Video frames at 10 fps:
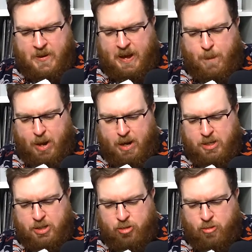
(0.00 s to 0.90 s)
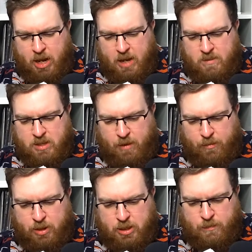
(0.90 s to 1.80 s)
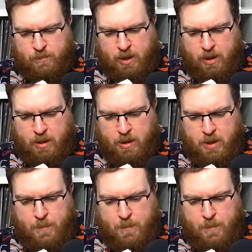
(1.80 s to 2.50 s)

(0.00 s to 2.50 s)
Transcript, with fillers: He managed to drag himself thus far,